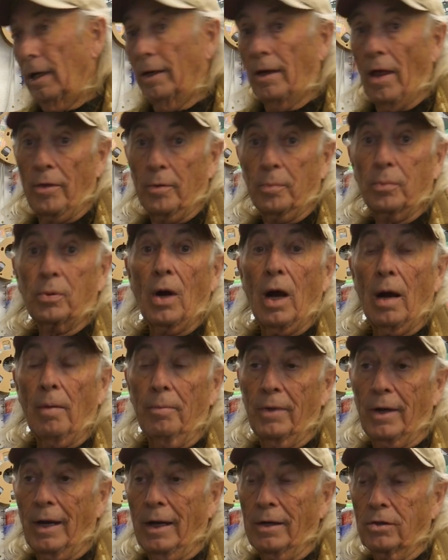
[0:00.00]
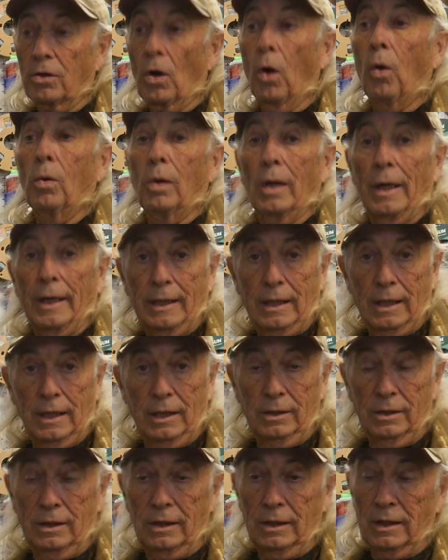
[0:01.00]
another problem that I don't like
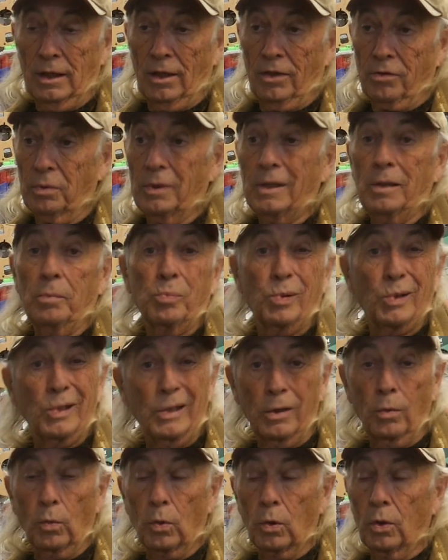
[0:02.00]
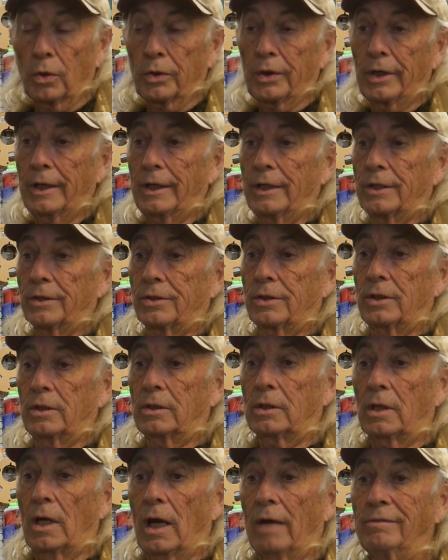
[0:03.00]
in the uh, 3D printing world is
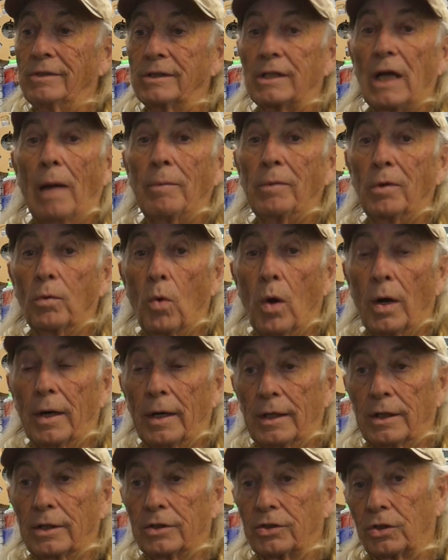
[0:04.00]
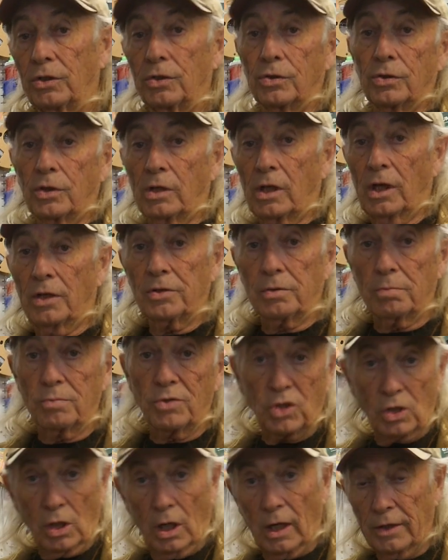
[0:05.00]
that every time you want a certain custom
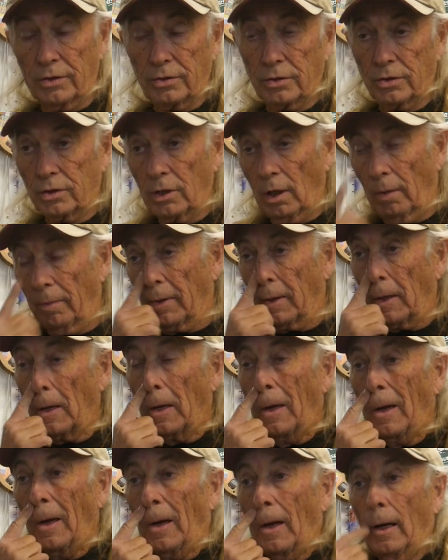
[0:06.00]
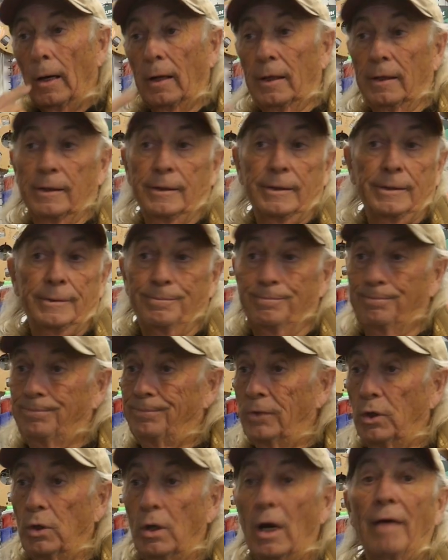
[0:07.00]
size or something, uh,
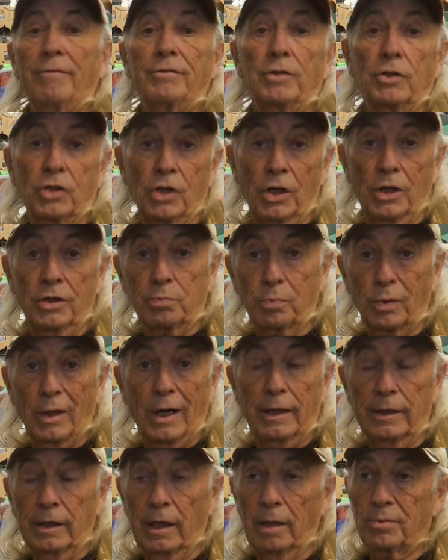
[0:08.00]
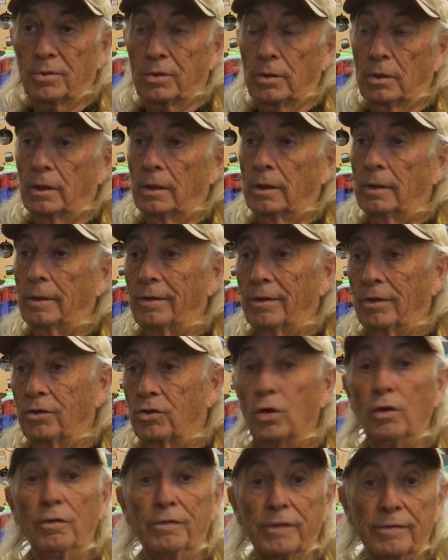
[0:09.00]
you have to change brand names. Uh, the
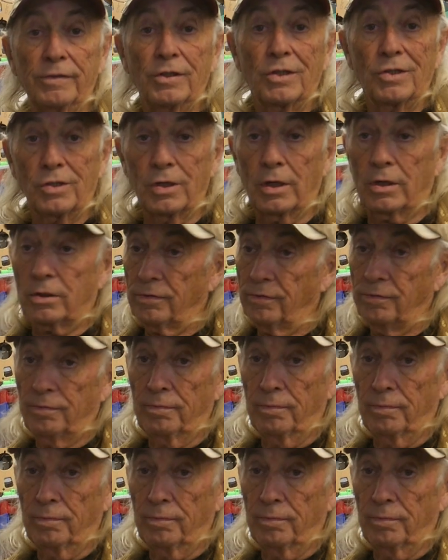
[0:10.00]
256